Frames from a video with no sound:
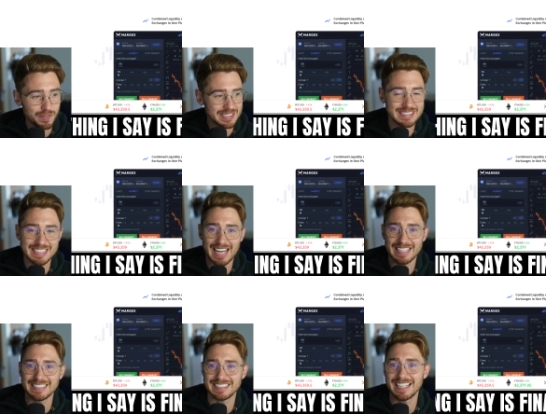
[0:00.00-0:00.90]
With that said, to
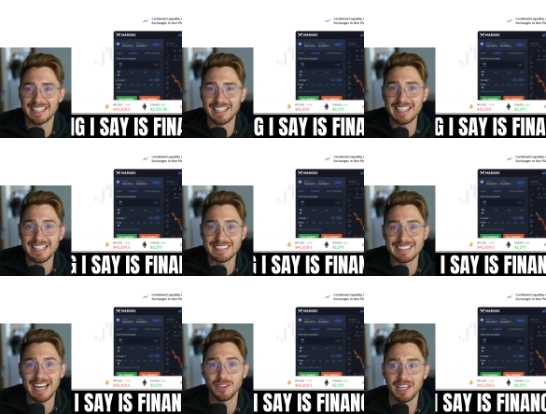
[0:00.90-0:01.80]
access that, the link is
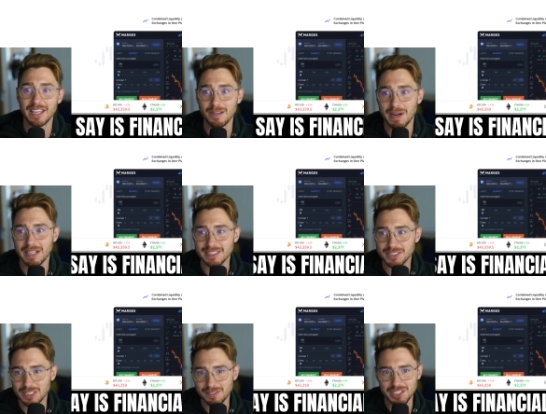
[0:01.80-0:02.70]
down there in my
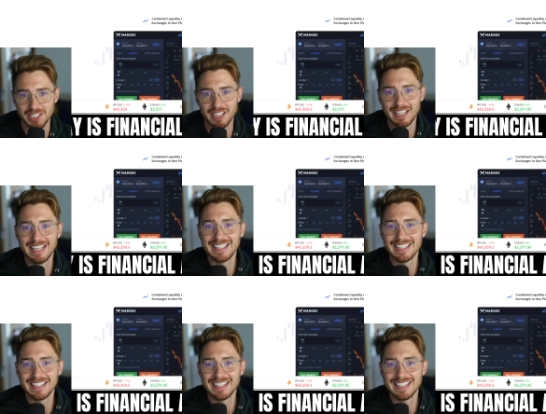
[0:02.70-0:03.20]
description.